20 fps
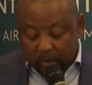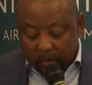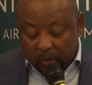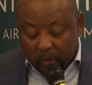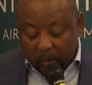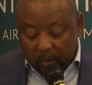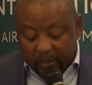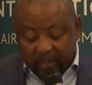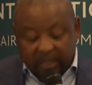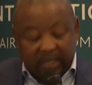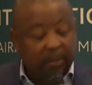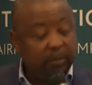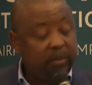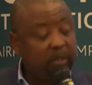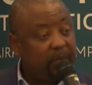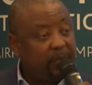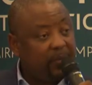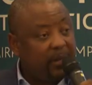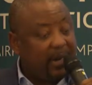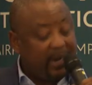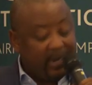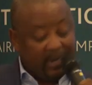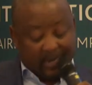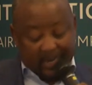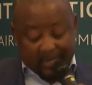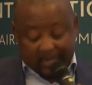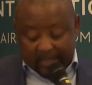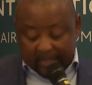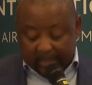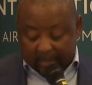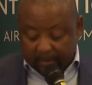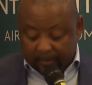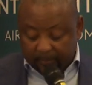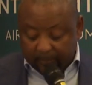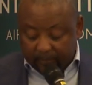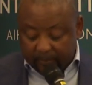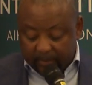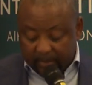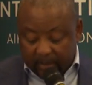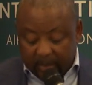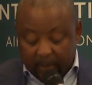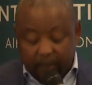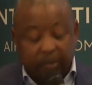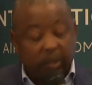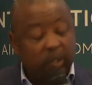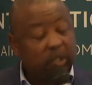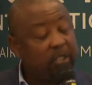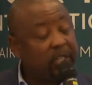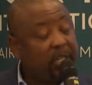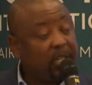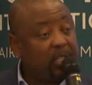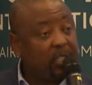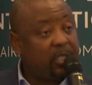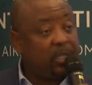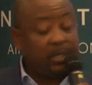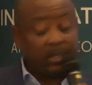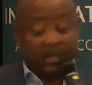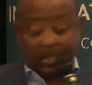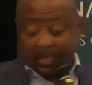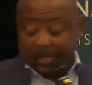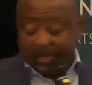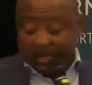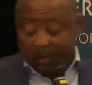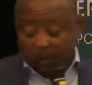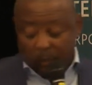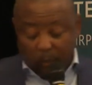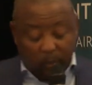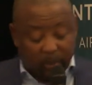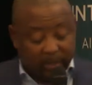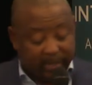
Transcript: The state-owned airports management company AXA